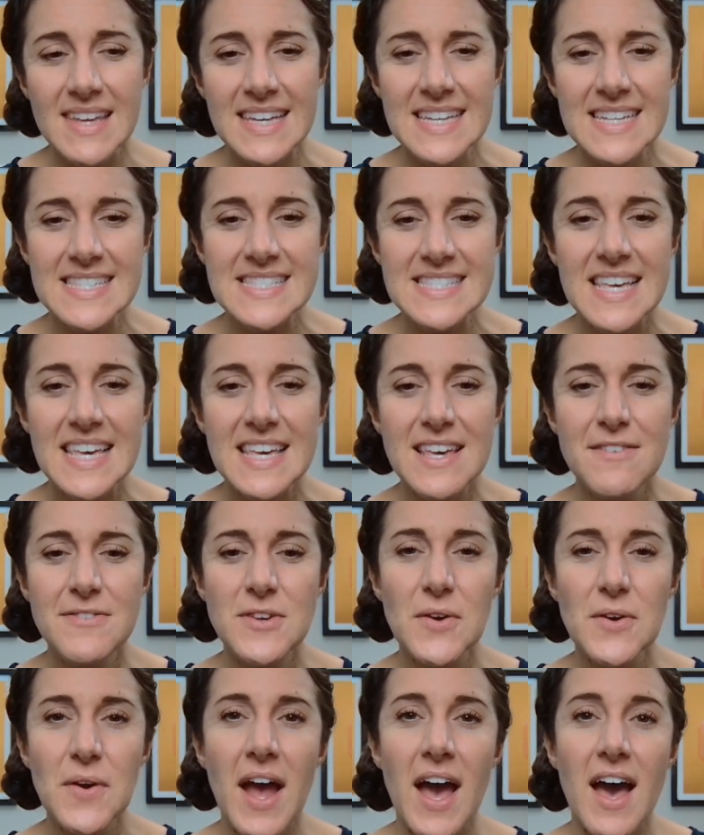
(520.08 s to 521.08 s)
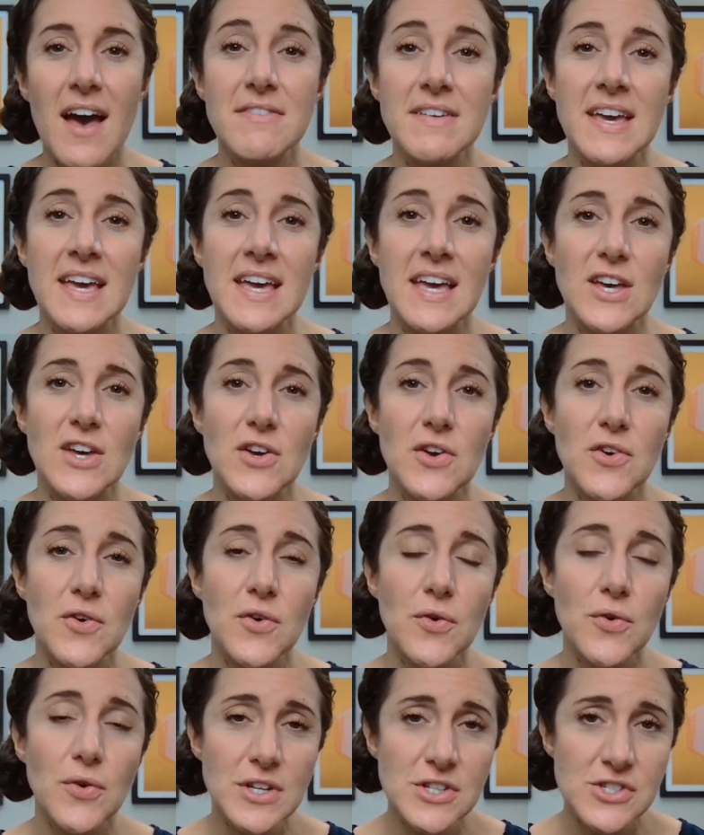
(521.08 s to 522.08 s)
is if you're having
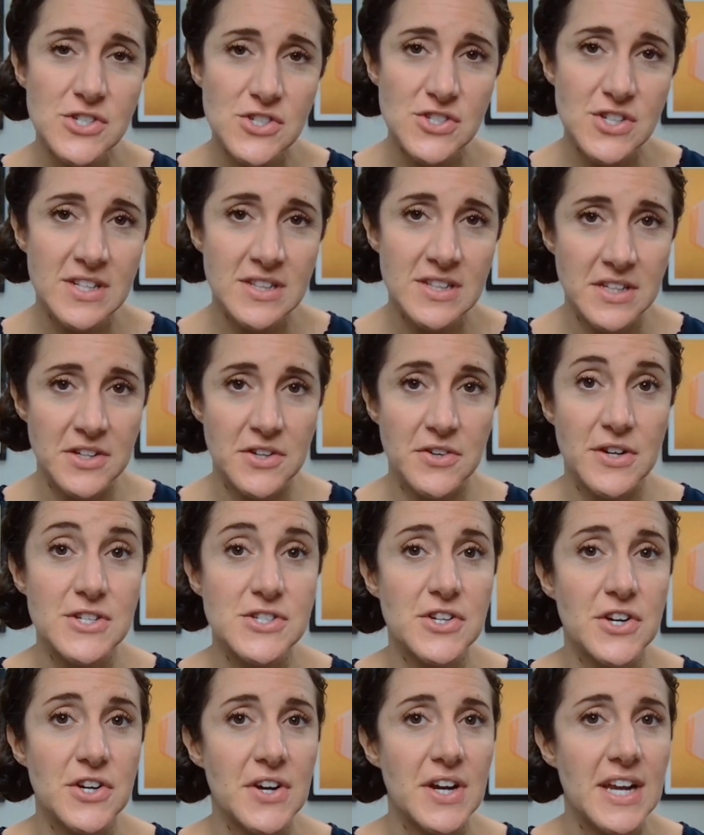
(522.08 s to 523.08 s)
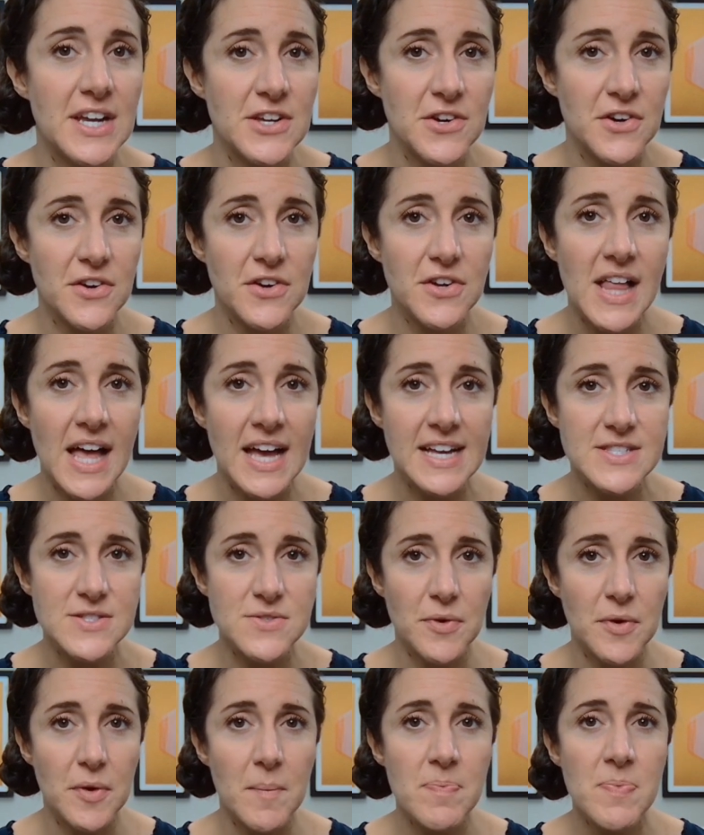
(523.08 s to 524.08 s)
Christian literature in your
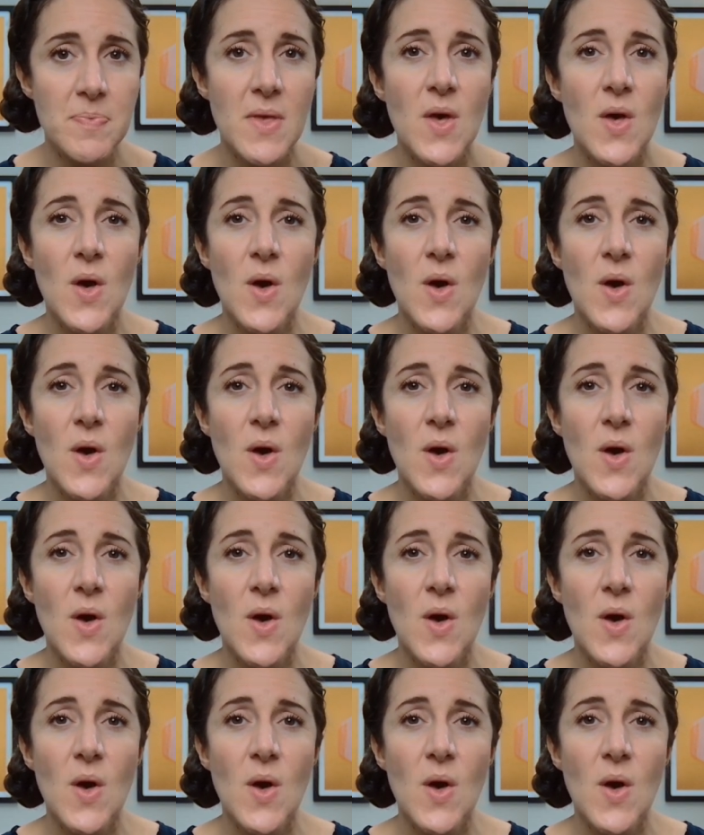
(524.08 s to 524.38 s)
classroom,